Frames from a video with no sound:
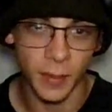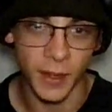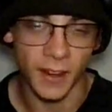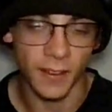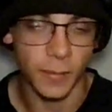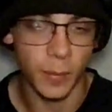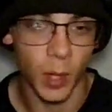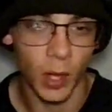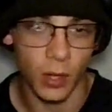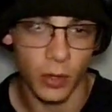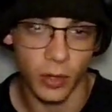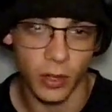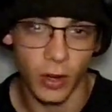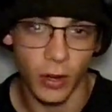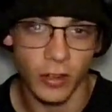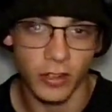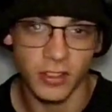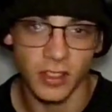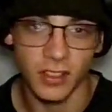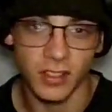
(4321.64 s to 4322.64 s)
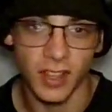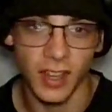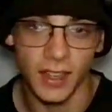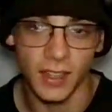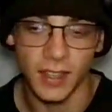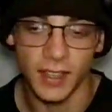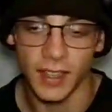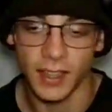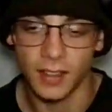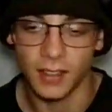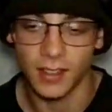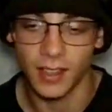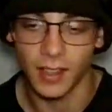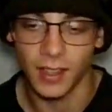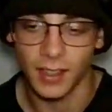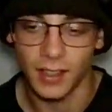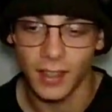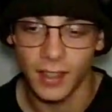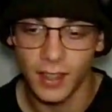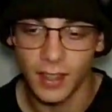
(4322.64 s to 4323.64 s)
of Paulo Costa's head kick
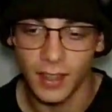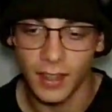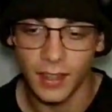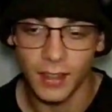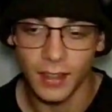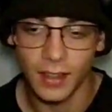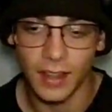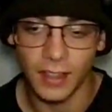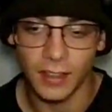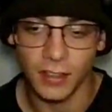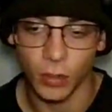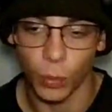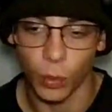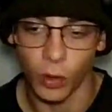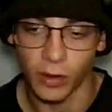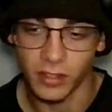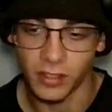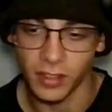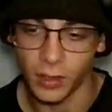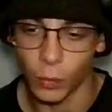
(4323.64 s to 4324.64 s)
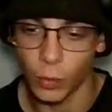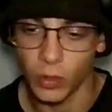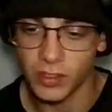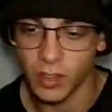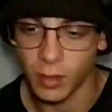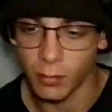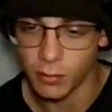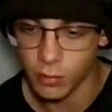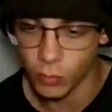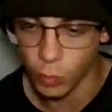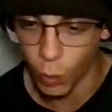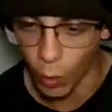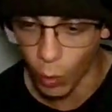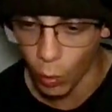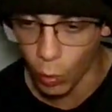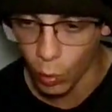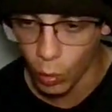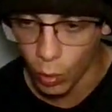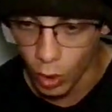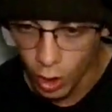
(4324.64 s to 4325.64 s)
set that's the worst thing. What's up,
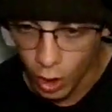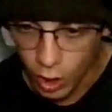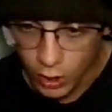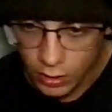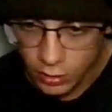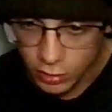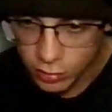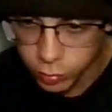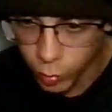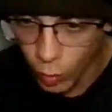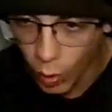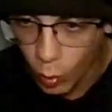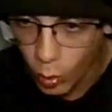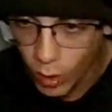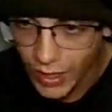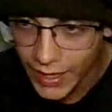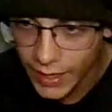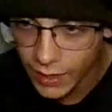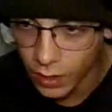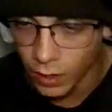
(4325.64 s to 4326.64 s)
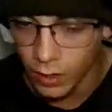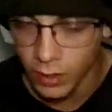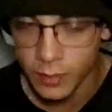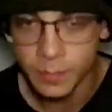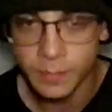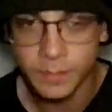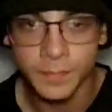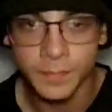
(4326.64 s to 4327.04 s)
Swole Leon?